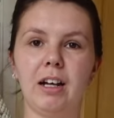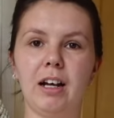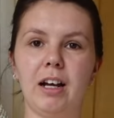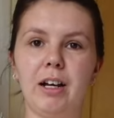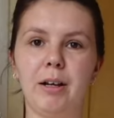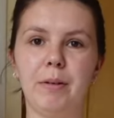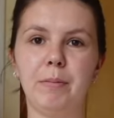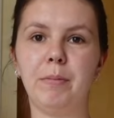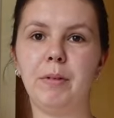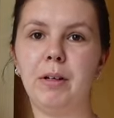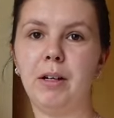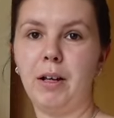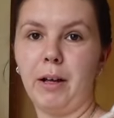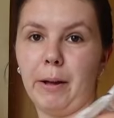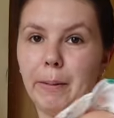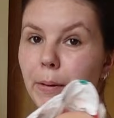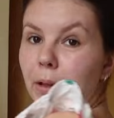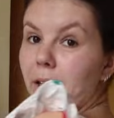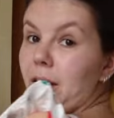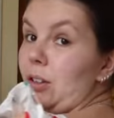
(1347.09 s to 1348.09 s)
Um,
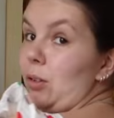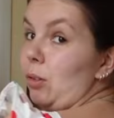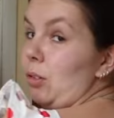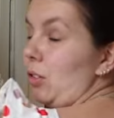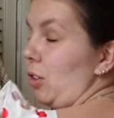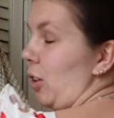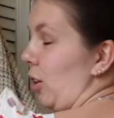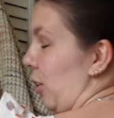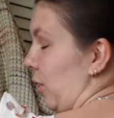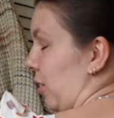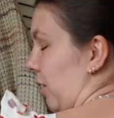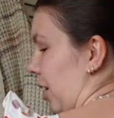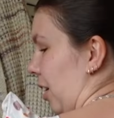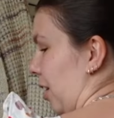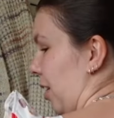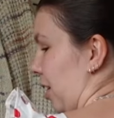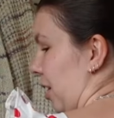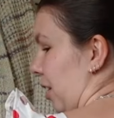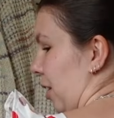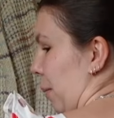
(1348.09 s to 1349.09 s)
but this one's
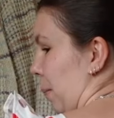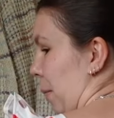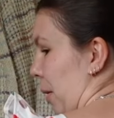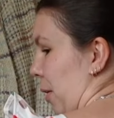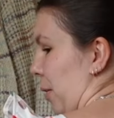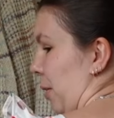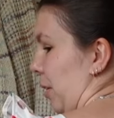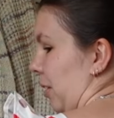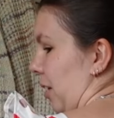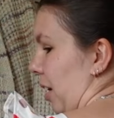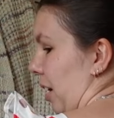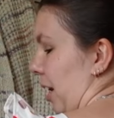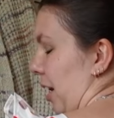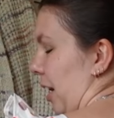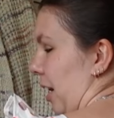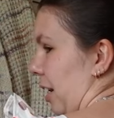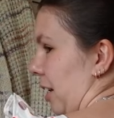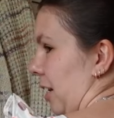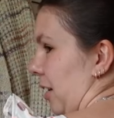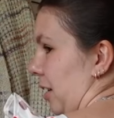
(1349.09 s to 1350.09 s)
cuter, the bow is
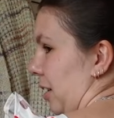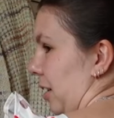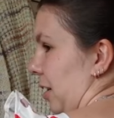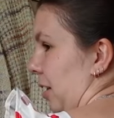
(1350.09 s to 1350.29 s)
higher,